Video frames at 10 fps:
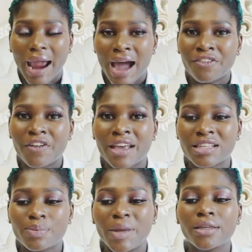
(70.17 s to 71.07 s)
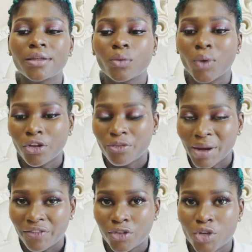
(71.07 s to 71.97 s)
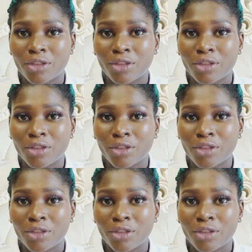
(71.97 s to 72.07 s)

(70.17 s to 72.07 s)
I've explained it in one of my videos.